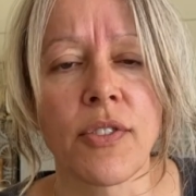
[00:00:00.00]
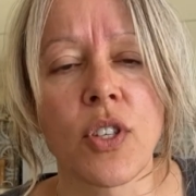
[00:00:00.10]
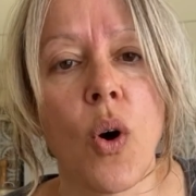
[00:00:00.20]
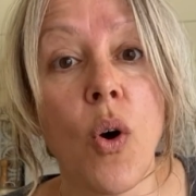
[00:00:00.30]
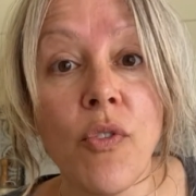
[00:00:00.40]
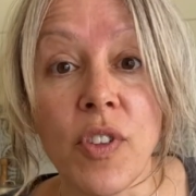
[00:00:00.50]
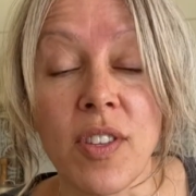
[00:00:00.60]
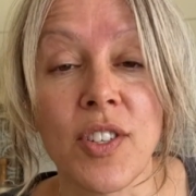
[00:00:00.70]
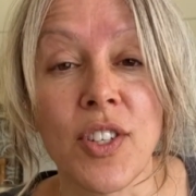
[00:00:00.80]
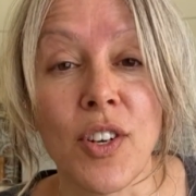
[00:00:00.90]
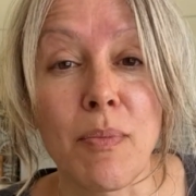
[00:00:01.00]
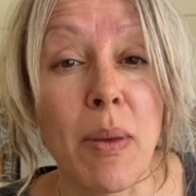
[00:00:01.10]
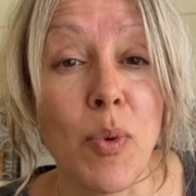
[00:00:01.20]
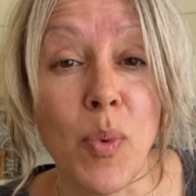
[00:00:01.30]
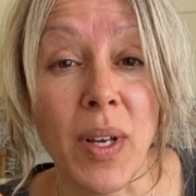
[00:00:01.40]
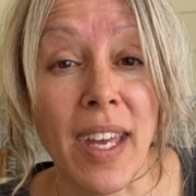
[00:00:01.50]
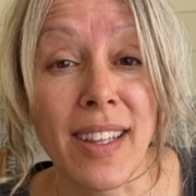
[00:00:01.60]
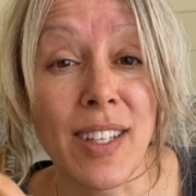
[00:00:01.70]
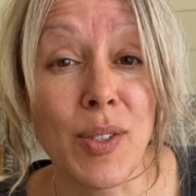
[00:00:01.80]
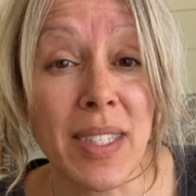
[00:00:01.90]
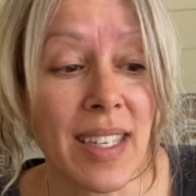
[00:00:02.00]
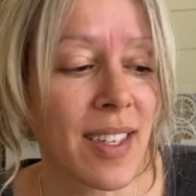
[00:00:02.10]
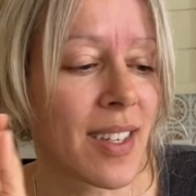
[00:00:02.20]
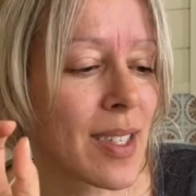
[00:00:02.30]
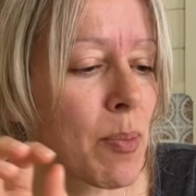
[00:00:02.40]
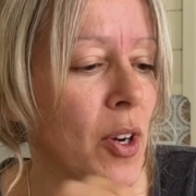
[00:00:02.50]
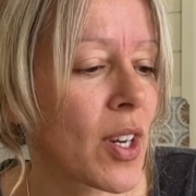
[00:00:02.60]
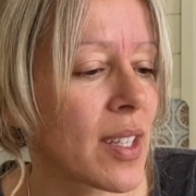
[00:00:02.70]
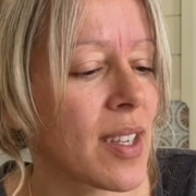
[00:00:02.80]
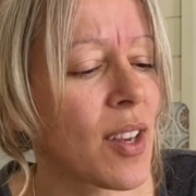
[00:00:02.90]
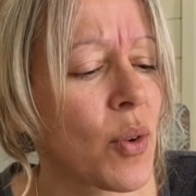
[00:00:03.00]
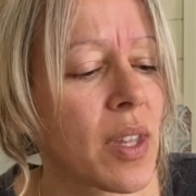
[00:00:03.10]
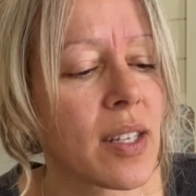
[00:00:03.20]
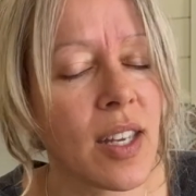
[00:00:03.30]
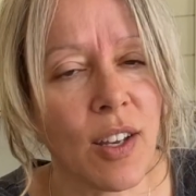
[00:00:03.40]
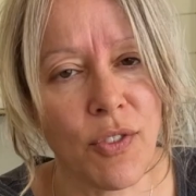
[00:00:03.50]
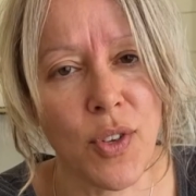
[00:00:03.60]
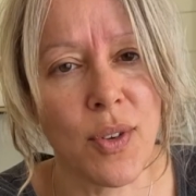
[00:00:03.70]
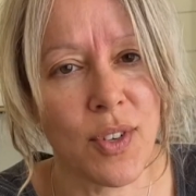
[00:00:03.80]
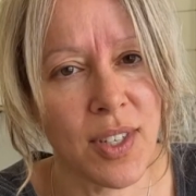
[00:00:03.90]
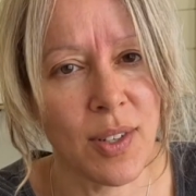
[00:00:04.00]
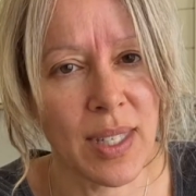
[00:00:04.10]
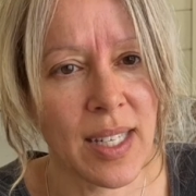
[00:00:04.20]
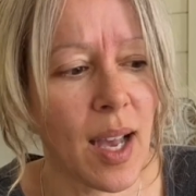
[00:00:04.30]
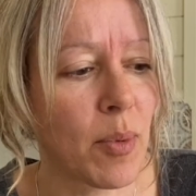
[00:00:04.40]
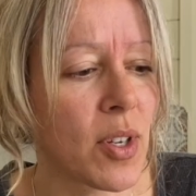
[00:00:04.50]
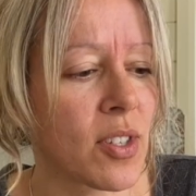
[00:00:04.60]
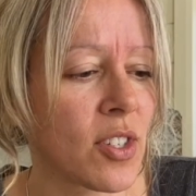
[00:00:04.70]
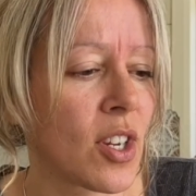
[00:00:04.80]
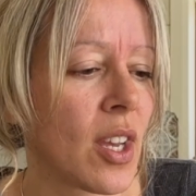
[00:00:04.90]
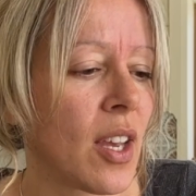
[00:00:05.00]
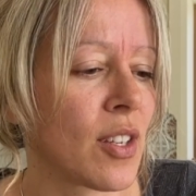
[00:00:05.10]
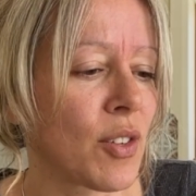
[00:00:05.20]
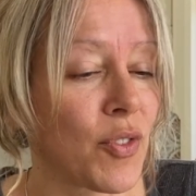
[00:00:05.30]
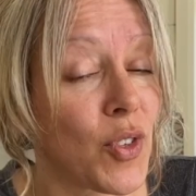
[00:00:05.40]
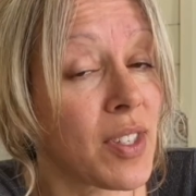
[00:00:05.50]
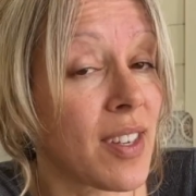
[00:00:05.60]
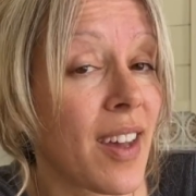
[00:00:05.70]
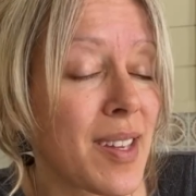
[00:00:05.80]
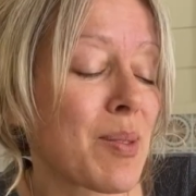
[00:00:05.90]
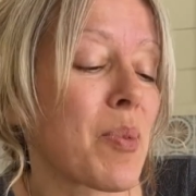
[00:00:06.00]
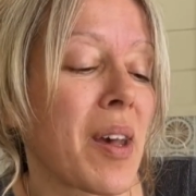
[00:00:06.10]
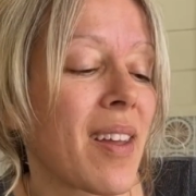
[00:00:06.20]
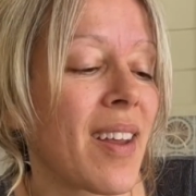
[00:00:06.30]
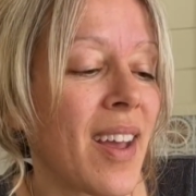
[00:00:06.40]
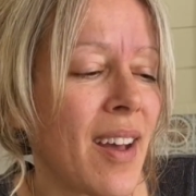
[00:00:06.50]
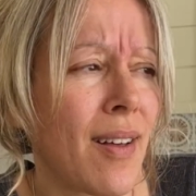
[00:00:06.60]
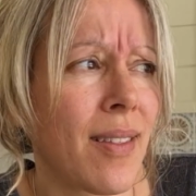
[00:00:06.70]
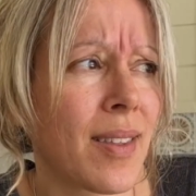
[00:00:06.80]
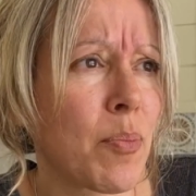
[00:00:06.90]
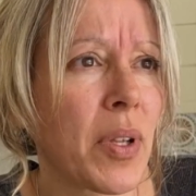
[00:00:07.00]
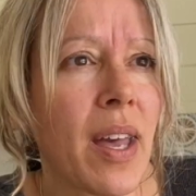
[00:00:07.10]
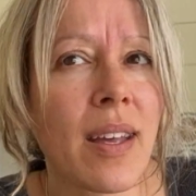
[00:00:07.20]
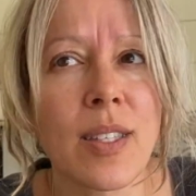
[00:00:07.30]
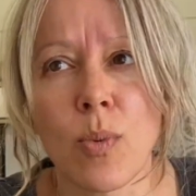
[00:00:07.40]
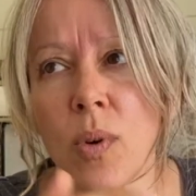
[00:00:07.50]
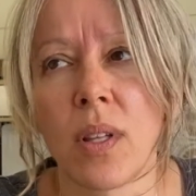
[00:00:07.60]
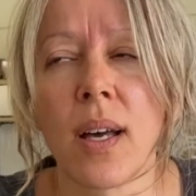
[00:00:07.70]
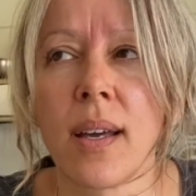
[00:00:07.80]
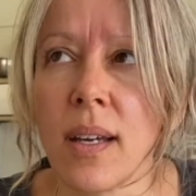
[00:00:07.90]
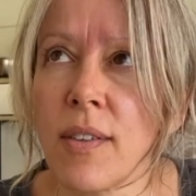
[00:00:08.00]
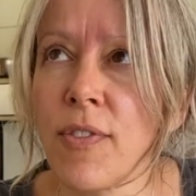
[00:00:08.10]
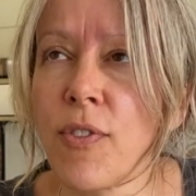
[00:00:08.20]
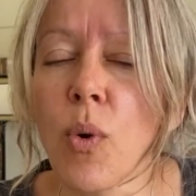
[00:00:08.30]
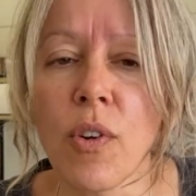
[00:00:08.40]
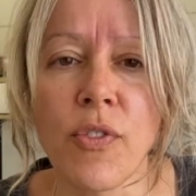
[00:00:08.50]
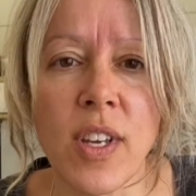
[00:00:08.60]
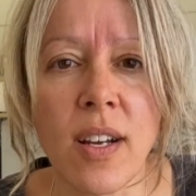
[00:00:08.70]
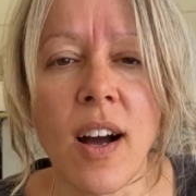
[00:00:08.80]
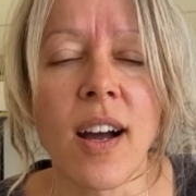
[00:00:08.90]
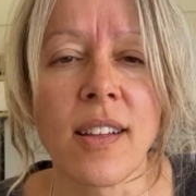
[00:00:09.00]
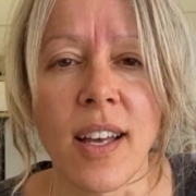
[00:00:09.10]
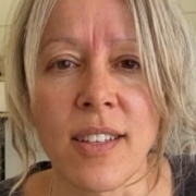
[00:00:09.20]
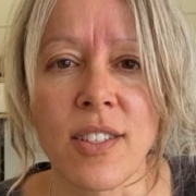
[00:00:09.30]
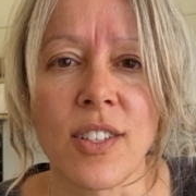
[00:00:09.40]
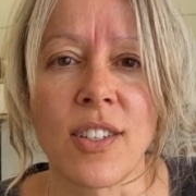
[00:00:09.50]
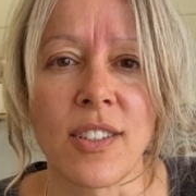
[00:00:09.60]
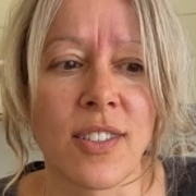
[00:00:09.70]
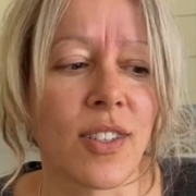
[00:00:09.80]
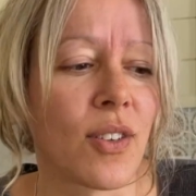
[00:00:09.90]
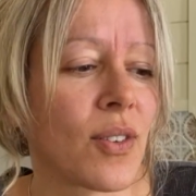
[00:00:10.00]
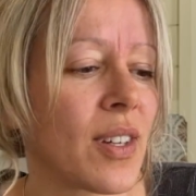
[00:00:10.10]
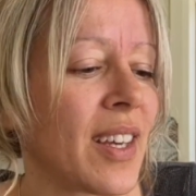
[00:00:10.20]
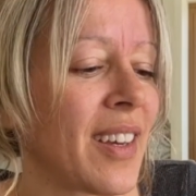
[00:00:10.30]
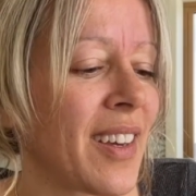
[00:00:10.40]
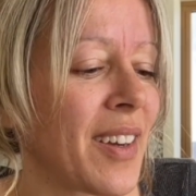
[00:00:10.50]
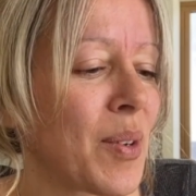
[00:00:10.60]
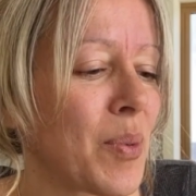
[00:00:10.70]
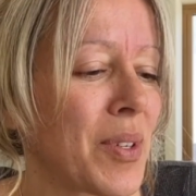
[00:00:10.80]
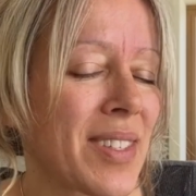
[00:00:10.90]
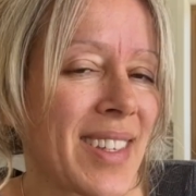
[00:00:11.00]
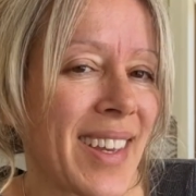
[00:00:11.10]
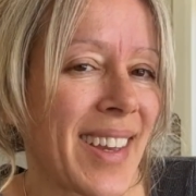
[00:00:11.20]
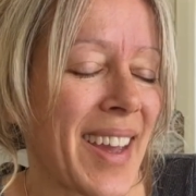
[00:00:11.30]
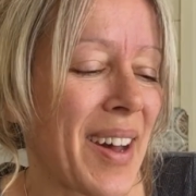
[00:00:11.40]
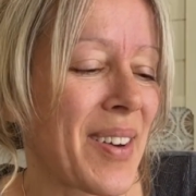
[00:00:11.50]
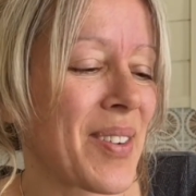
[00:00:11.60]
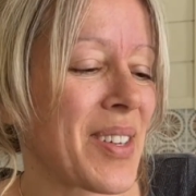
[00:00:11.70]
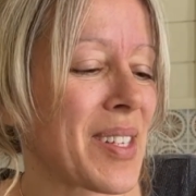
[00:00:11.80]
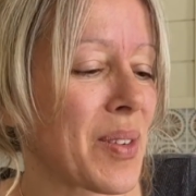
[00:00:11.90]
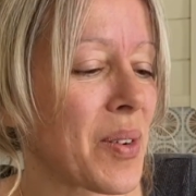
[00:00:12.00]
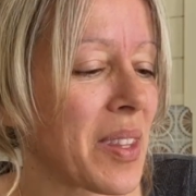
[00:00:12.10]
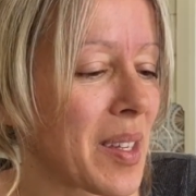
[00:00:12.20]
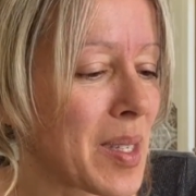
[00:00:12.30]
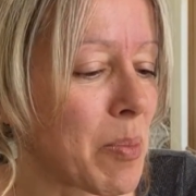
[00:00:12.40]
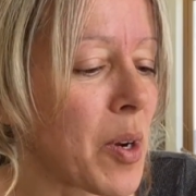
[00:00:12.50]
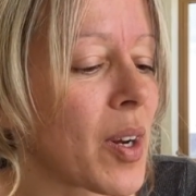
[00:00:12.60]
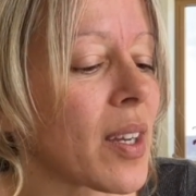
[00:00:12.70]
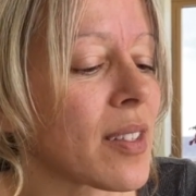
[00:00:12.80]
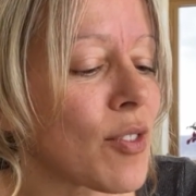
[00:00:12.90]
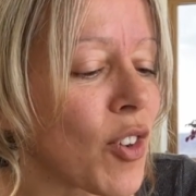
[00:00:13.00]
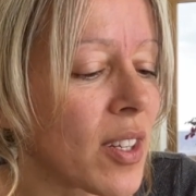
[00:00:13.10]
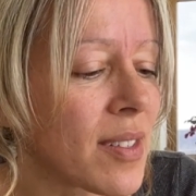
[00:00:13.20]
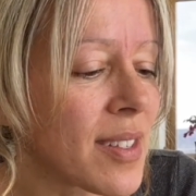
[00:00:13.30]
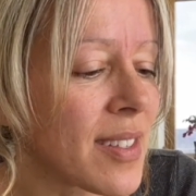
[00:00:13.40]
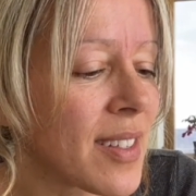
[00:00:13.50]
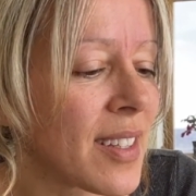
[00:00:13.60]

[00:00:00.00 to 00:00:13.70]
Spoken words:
So hopefully this year, maybe we'll get little skinny asparagus. I know they take a few years to establish to full size, but the plants were like 4 feet high last year. So we'll see how we do on the asparagus front.